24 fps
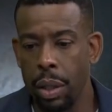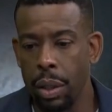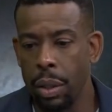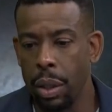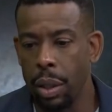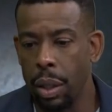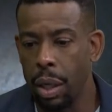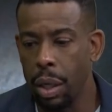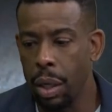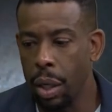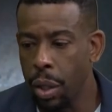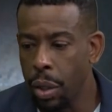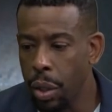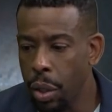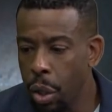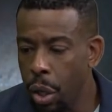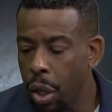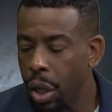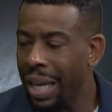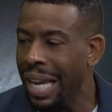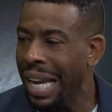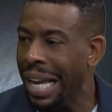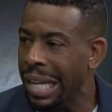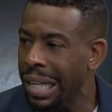uh,
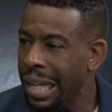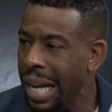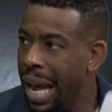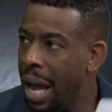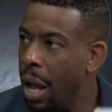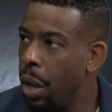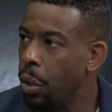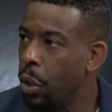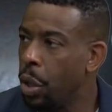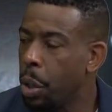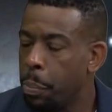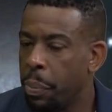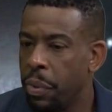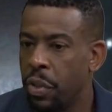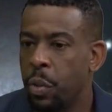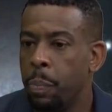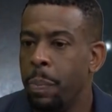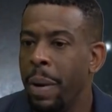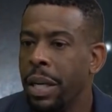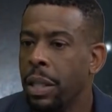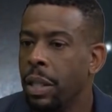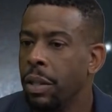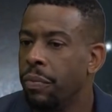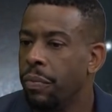look and outlook
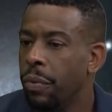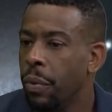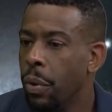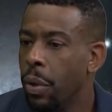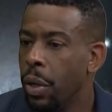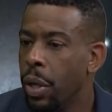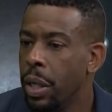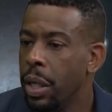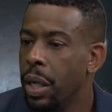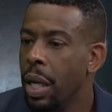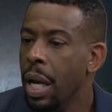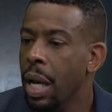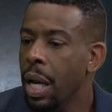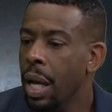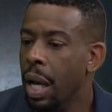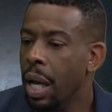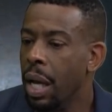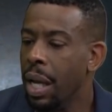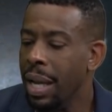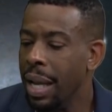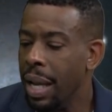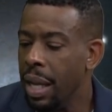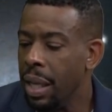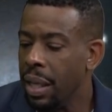perspective on
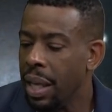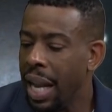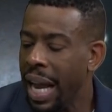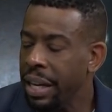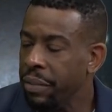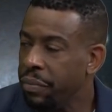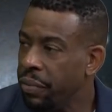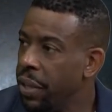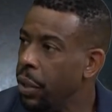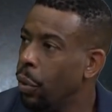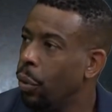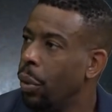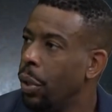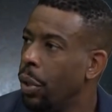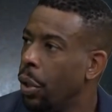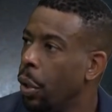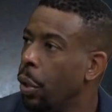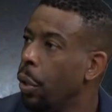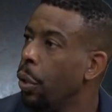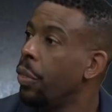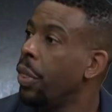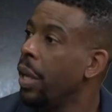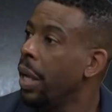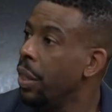uh, life here on
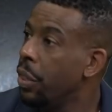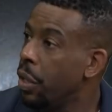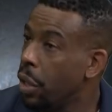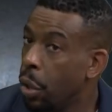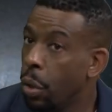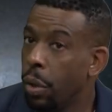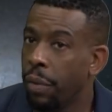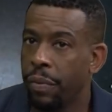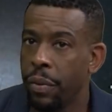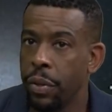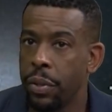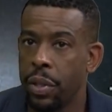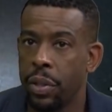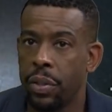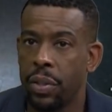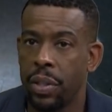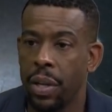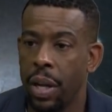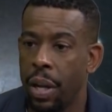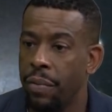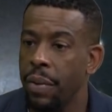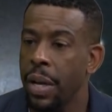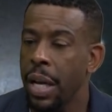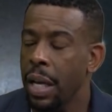Earth and the universe
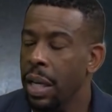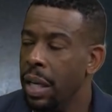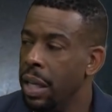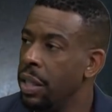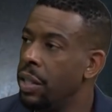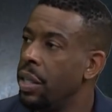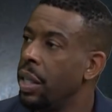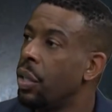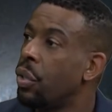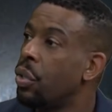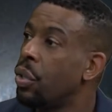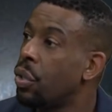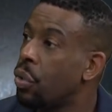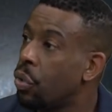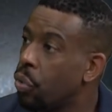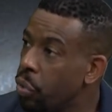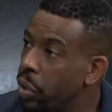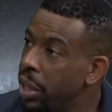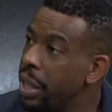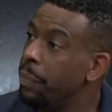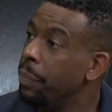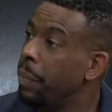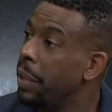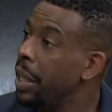itself is
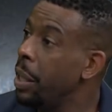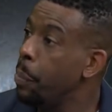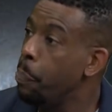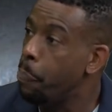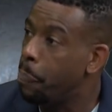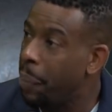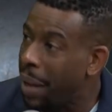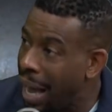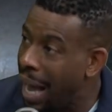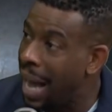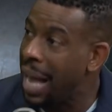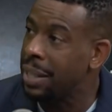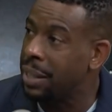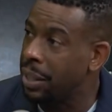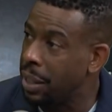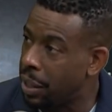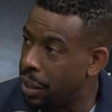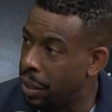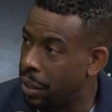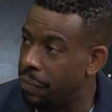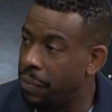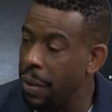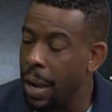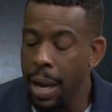extremely
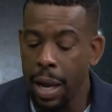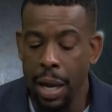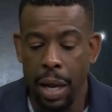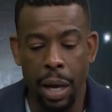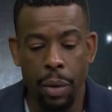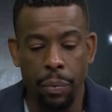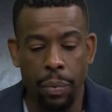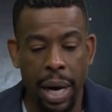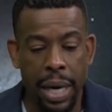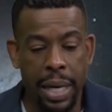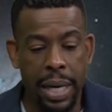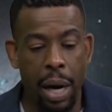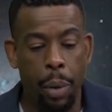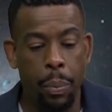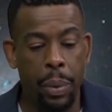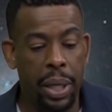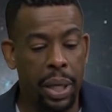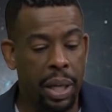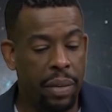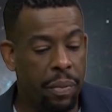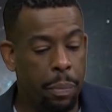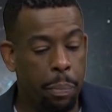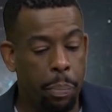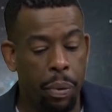positive. And right now we
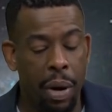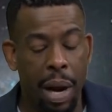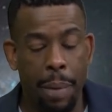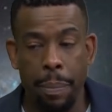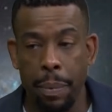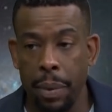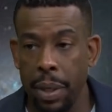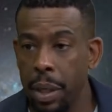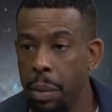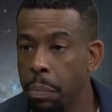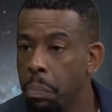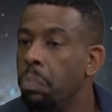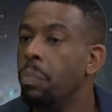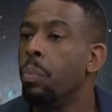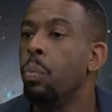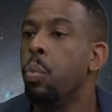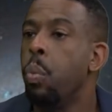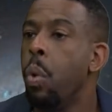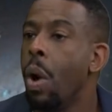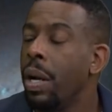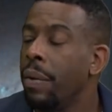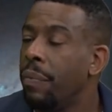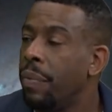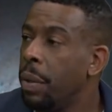live in probably
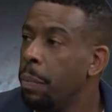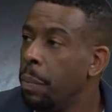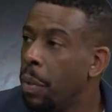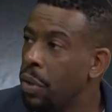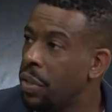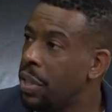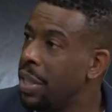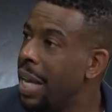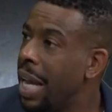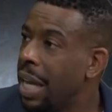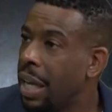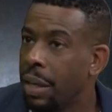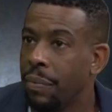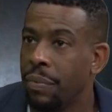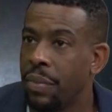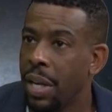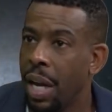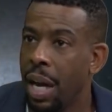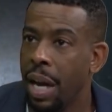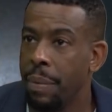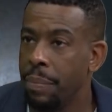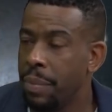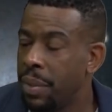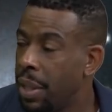one of the most negative
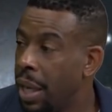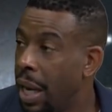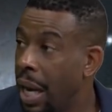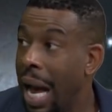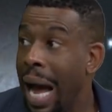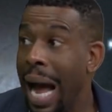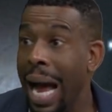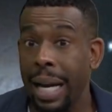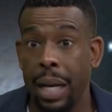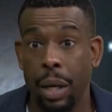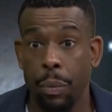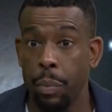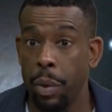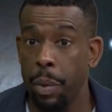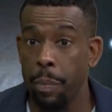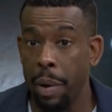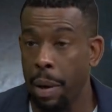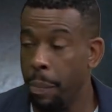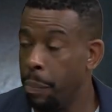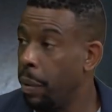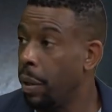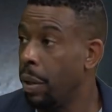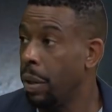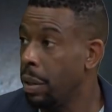times that I can
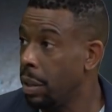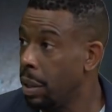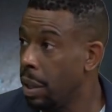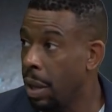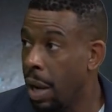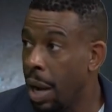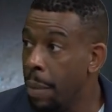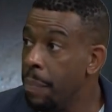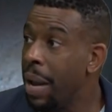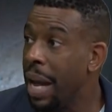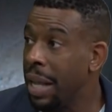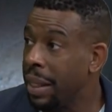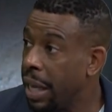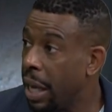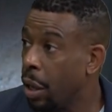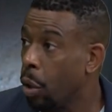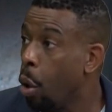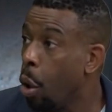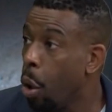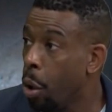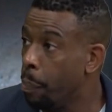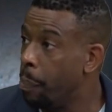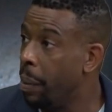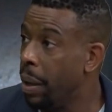remember. You know, I'm not that
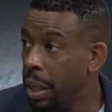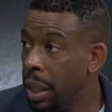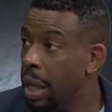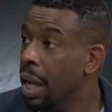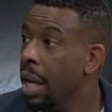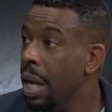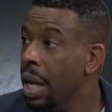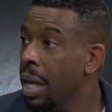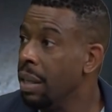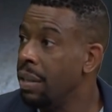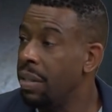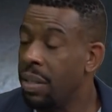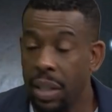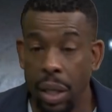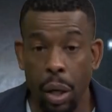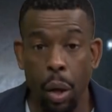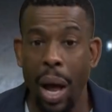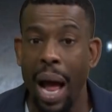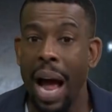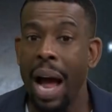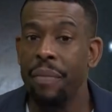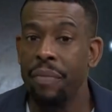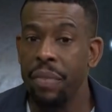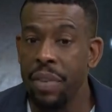old, but still,
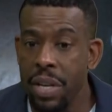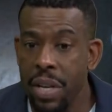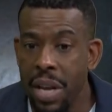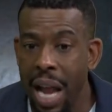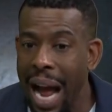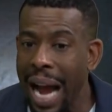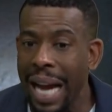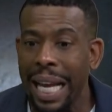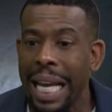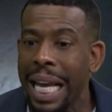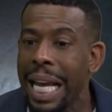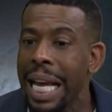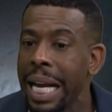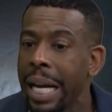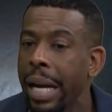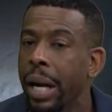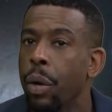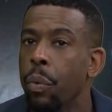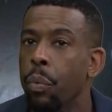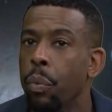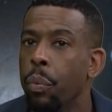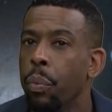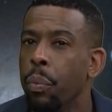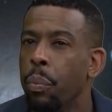I've, I can't
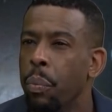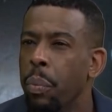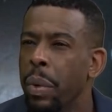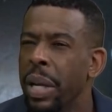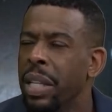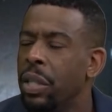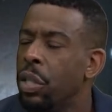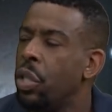it's